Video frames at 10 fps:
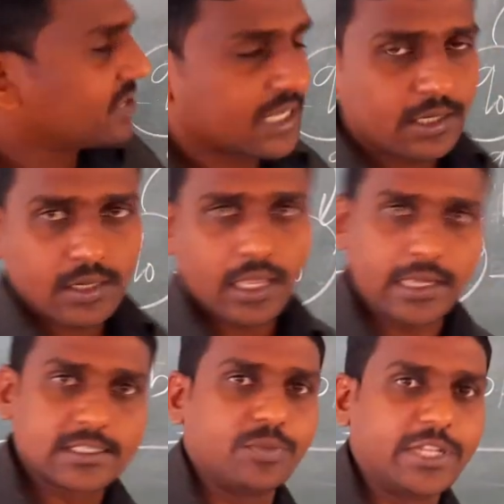is an
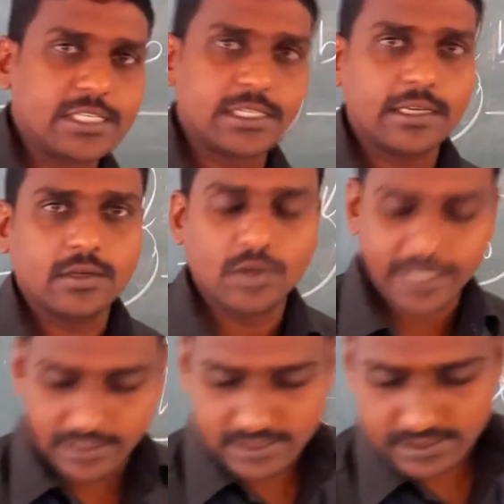accepting state.
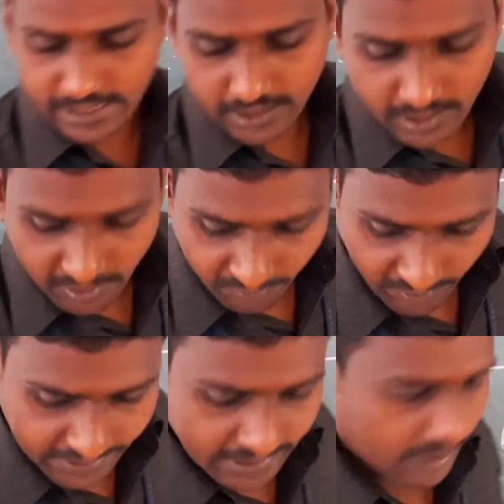Okay, this is a
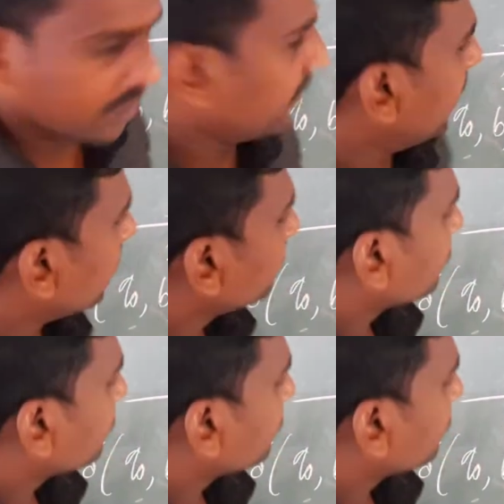finite automata